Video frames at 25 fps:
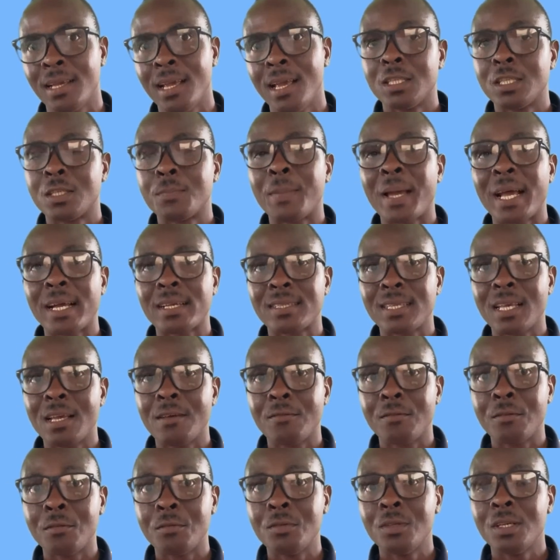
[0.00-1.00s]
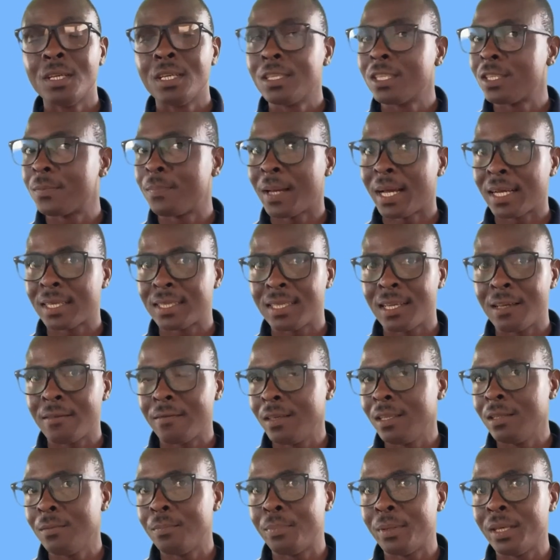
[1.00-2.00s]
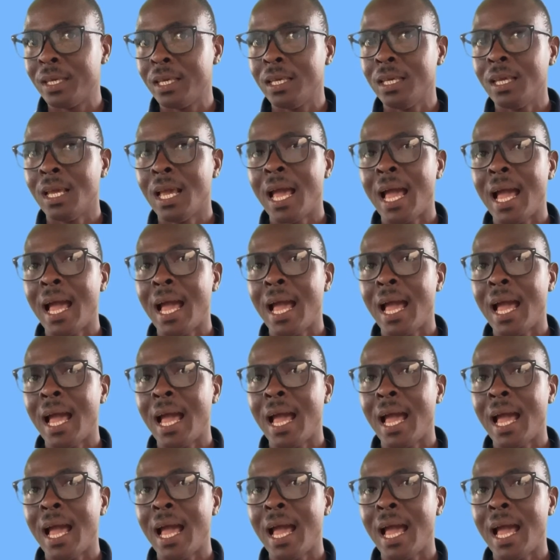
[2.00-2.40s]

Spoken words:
Spark 7, Spark 7P,